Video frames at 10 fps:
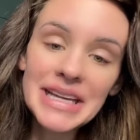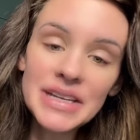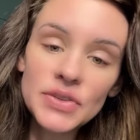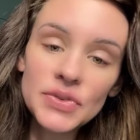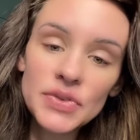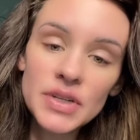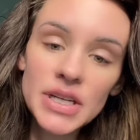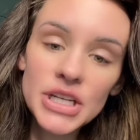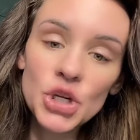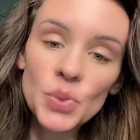if
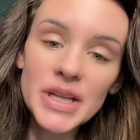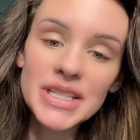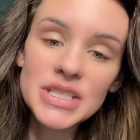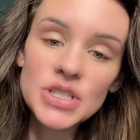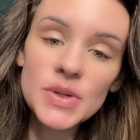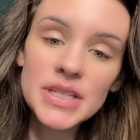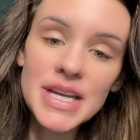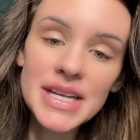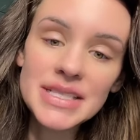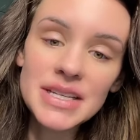you're willing to do what it
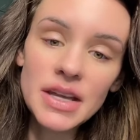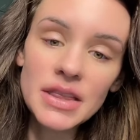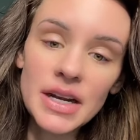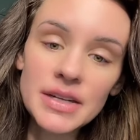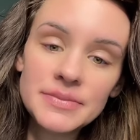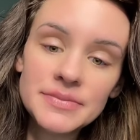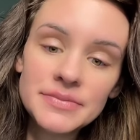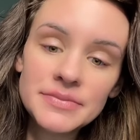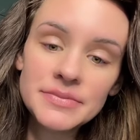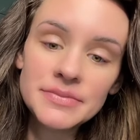takes to get there.
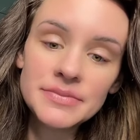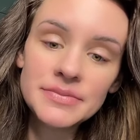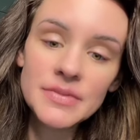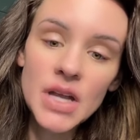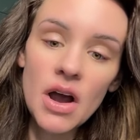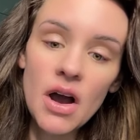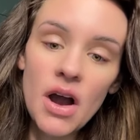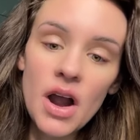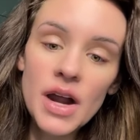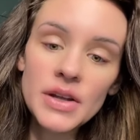
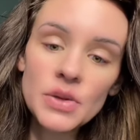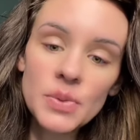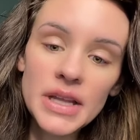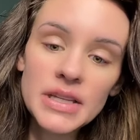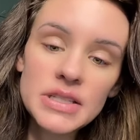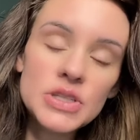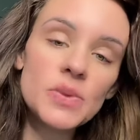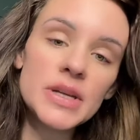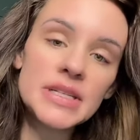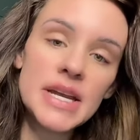Are you willing to
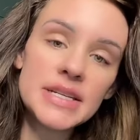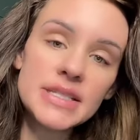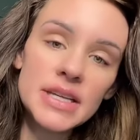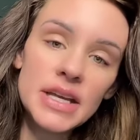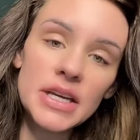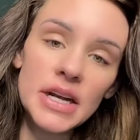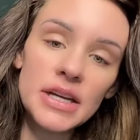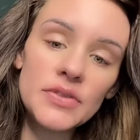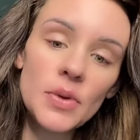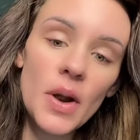do what it takes to get there?
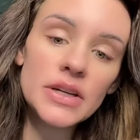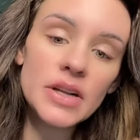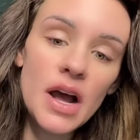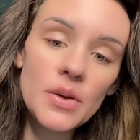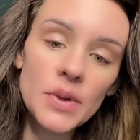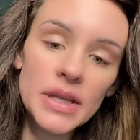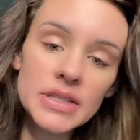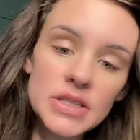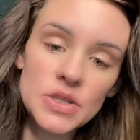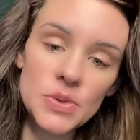If you are not
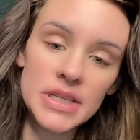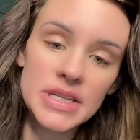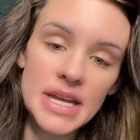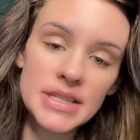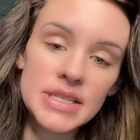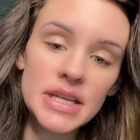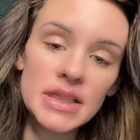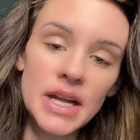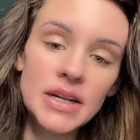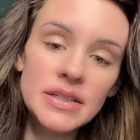willing to do what it takes to
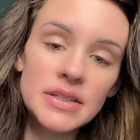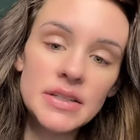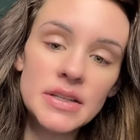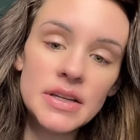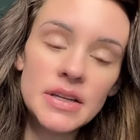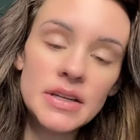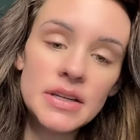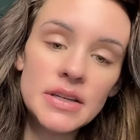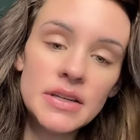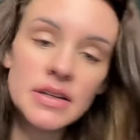get there,
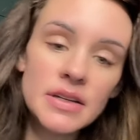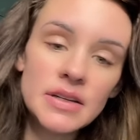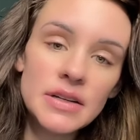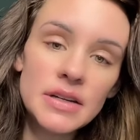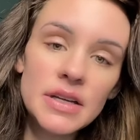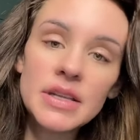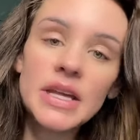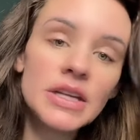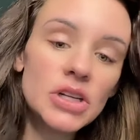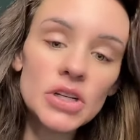
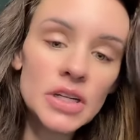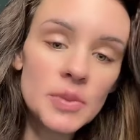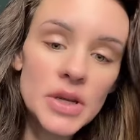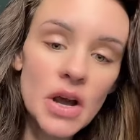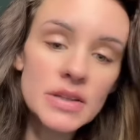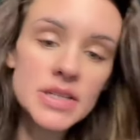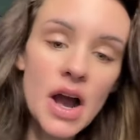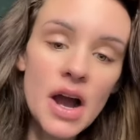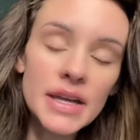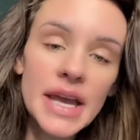then you're going to be all
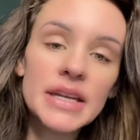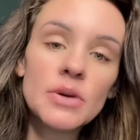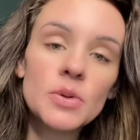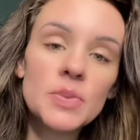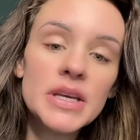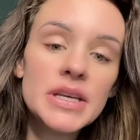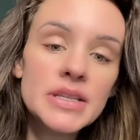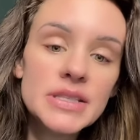talk and it would be